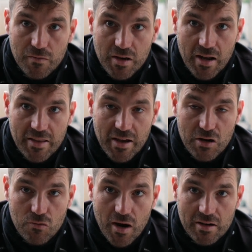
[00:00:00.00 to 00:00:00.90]
getting that
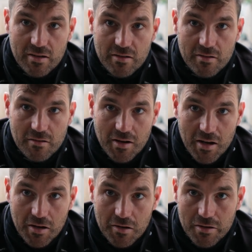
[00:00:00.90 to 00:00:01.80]
corrected and
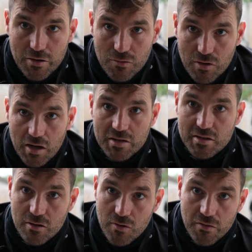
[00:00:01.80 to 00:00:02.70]
getting a new
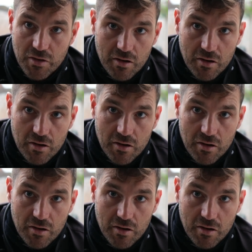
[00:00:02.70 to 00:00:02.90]
cluster or anything.